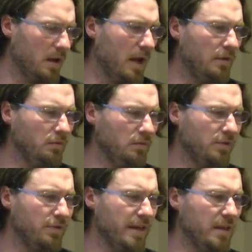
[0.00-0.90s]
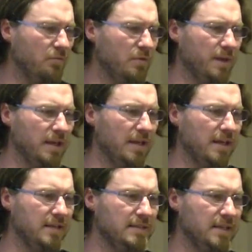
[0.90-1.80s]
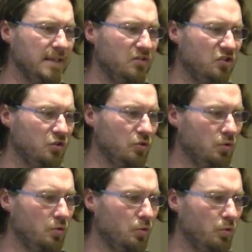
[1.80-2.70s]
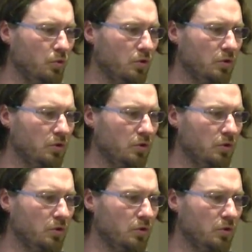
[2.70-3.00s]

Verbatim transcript: don't think it would be easy to